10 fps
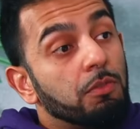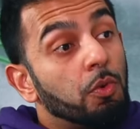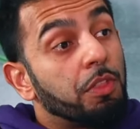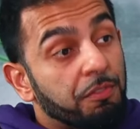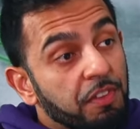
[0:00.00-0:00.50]

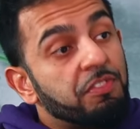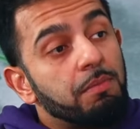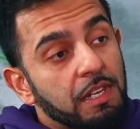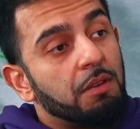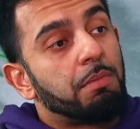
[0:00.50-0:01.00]
north of
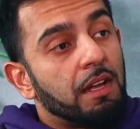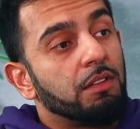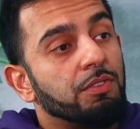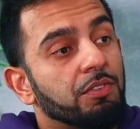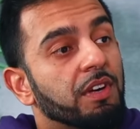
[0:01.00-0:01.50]
50 million
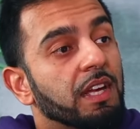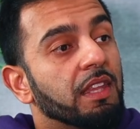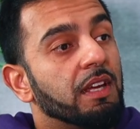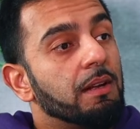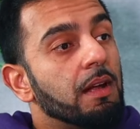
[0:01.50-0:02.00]
pounds for
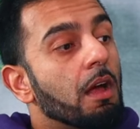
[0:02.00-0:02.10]
Pfida